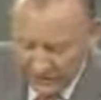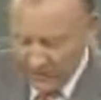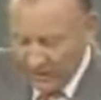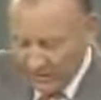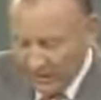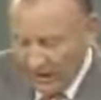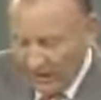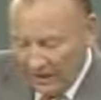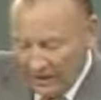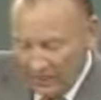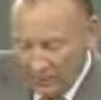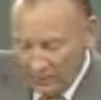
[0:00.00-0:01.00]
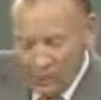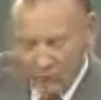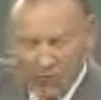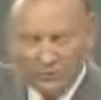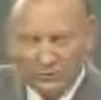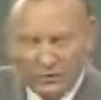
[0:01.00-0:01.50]
Egypt
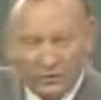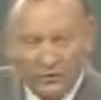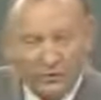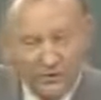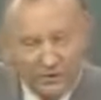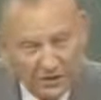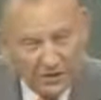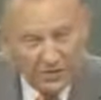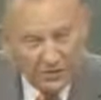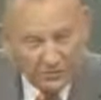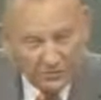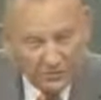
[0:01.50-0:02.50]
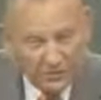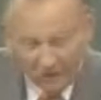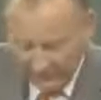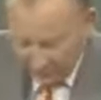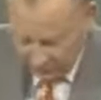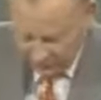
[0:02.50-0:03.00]
was one of the great nations
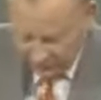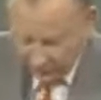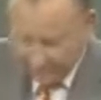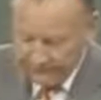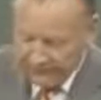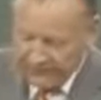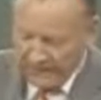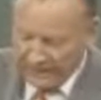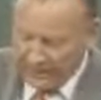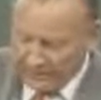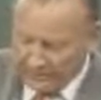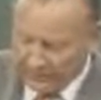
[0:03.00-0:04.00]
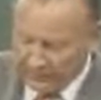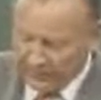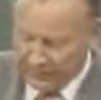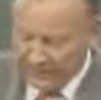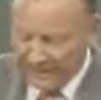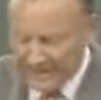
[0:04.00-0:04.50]
of history. Egypt is
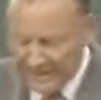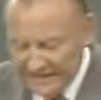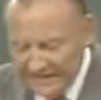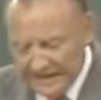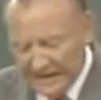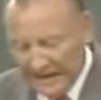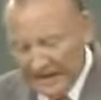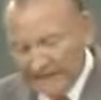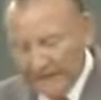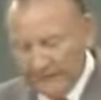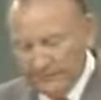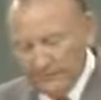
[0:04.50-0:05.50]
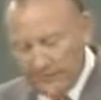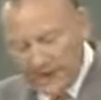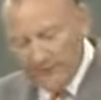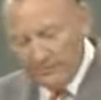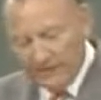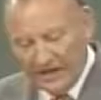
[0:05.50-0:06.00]
a land that
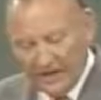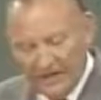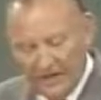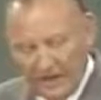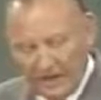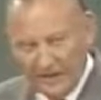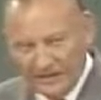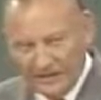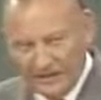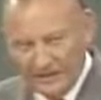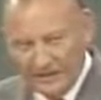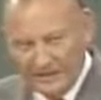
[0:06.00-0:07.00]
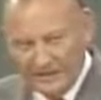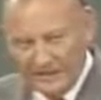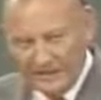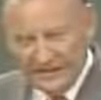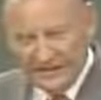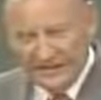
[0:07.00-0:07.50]
God became involved in.
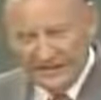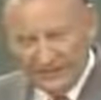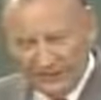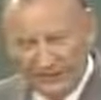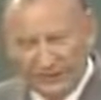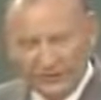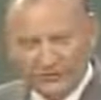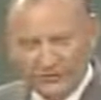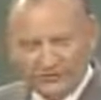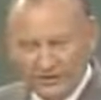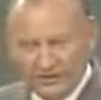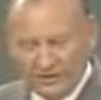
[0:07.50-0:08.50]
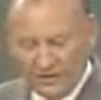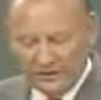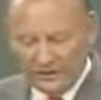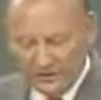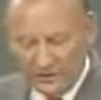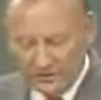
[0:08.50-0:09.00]
It's very interesting
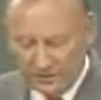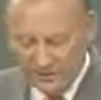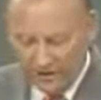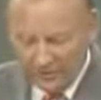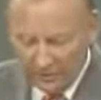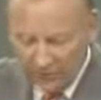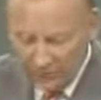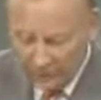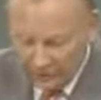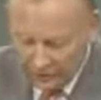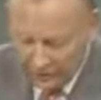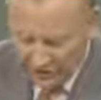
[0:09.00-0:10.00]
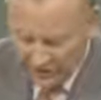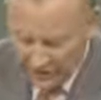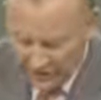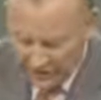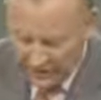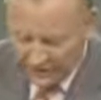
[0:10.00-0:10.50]
to us, as I'm going to show you
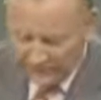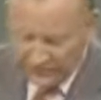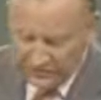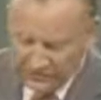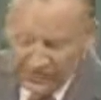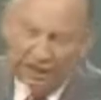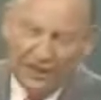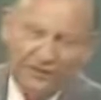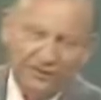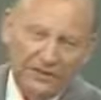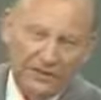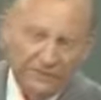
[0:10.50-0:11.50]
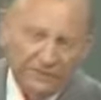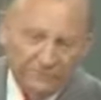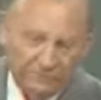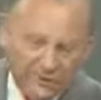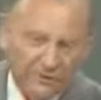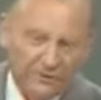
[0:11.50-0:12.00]
here, that God became
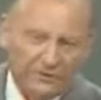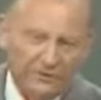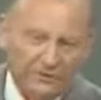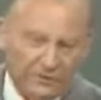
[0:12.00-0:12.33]
very much